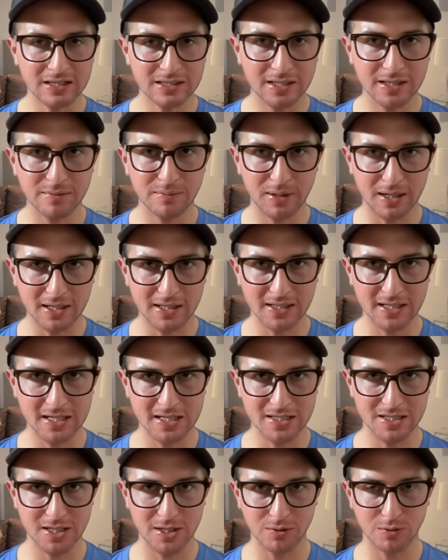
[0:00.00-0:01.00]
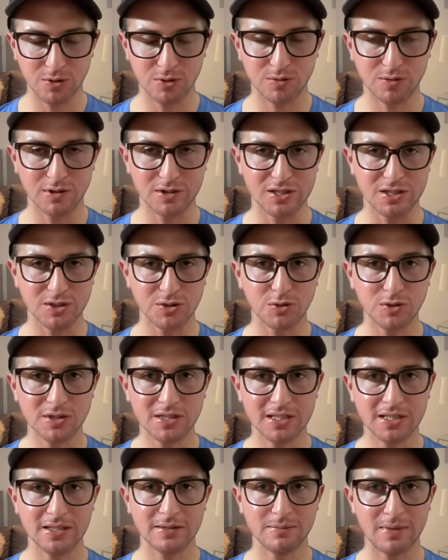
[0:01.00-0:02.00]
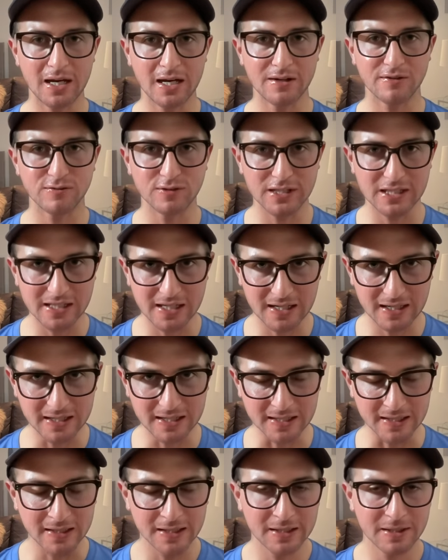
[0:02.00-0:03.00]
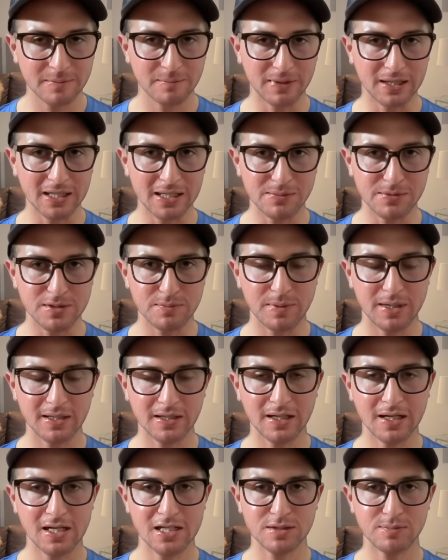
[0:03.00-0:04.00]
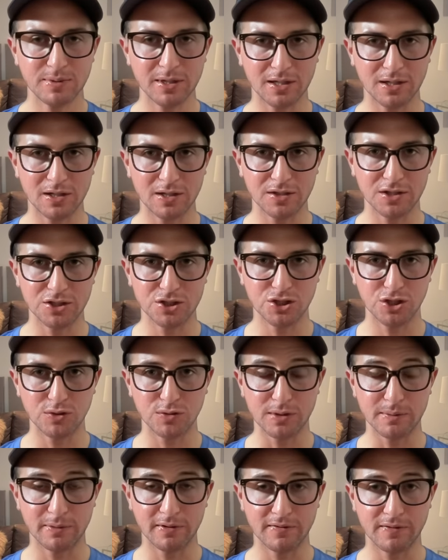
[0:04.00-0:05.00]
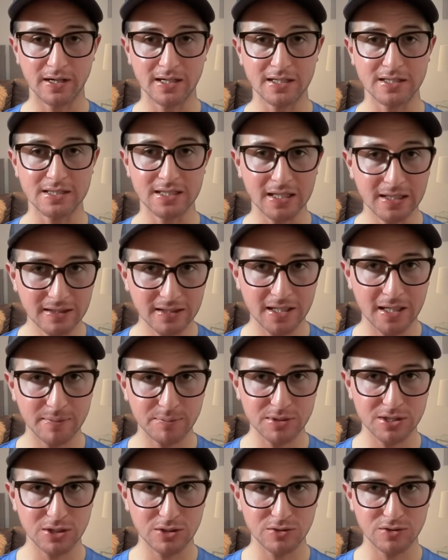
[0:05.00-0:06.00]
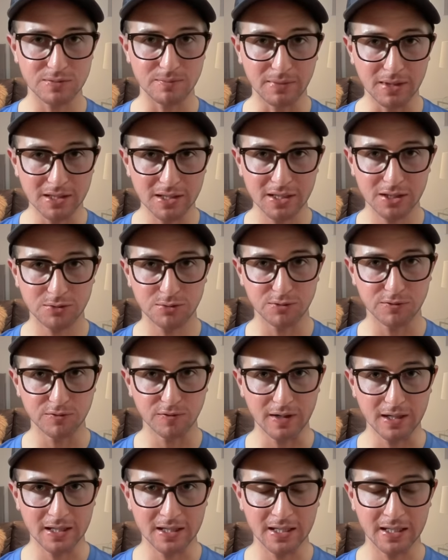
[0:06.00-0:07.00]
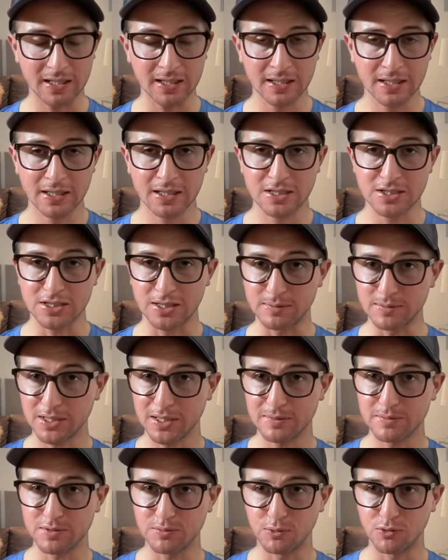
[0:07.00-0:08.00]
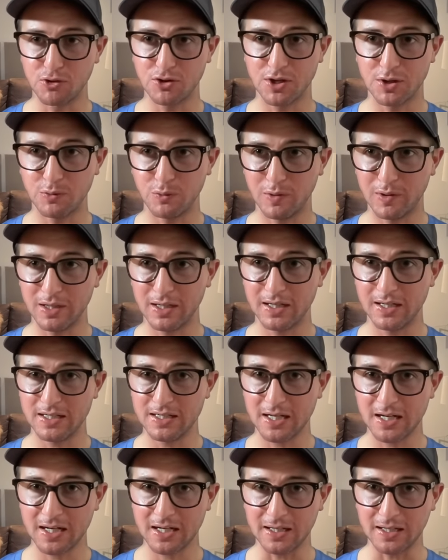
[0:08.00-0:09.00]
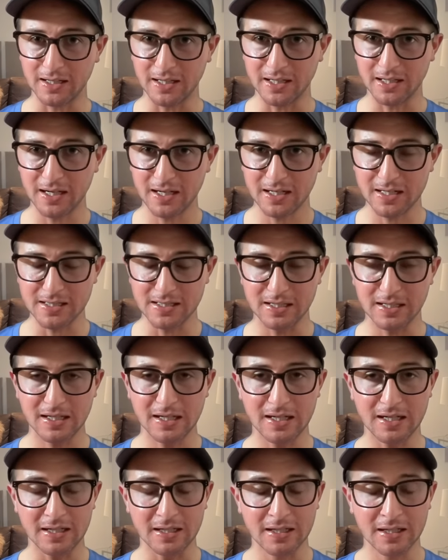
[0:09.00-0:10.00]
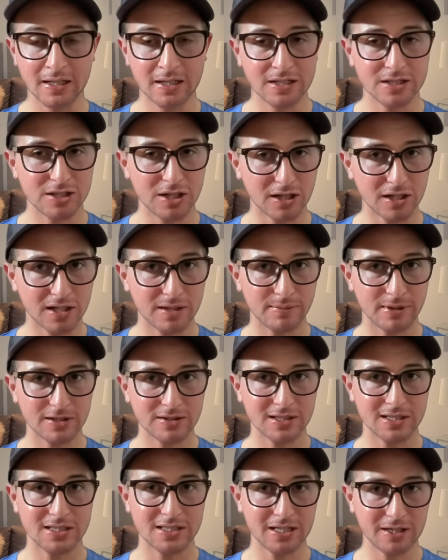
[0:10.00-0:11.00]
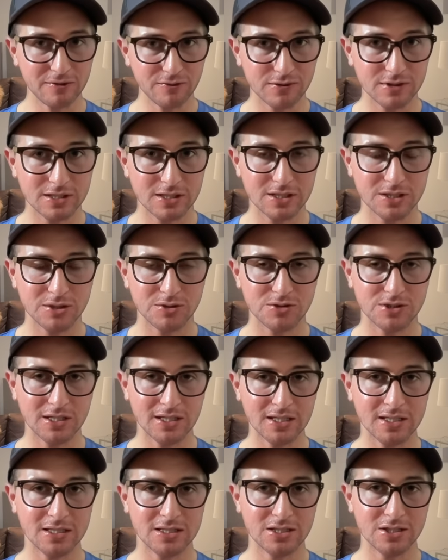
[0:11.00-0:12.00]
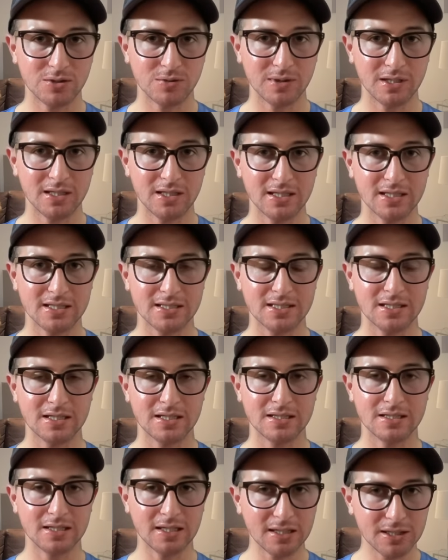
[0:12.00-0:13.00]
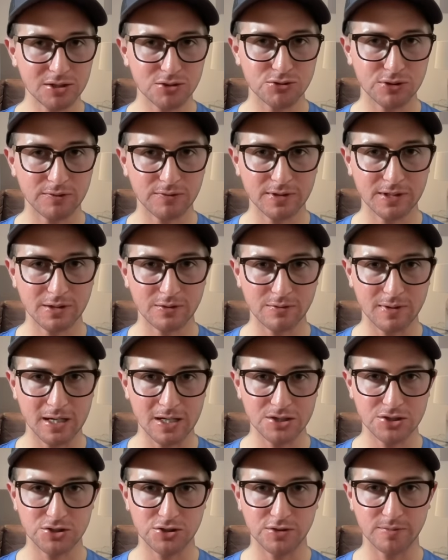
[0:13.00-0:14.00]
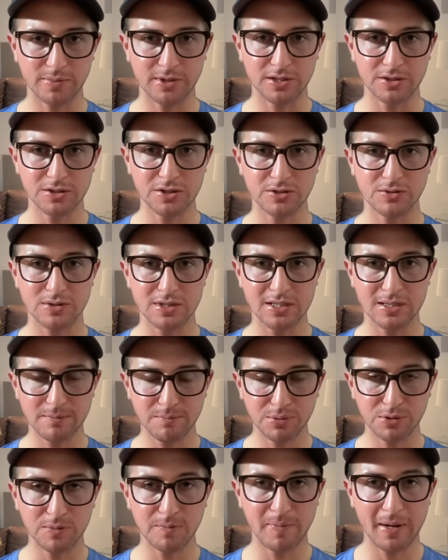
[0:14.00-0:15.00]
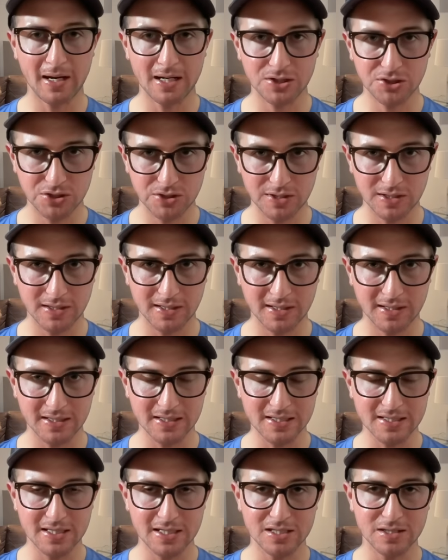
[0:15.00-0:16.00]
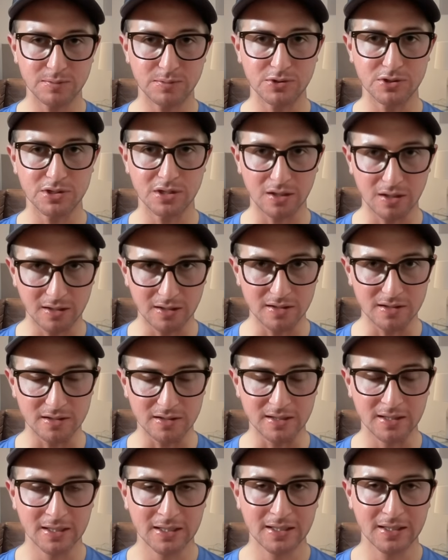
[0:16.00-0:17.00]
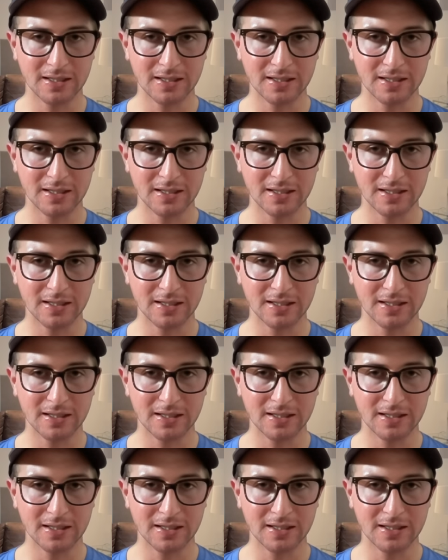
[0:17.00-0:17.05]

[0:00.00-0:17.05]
On Podcast Network, where it's your team every day. My name is Ben Caspick, and on this show, we provide daily episodes Monday through Friday, sometimes more than one in a day, like, hey, today, talking about the San Francisco Giants in a way that's data-driven and rational, but also simple, passionate, and accessible to all.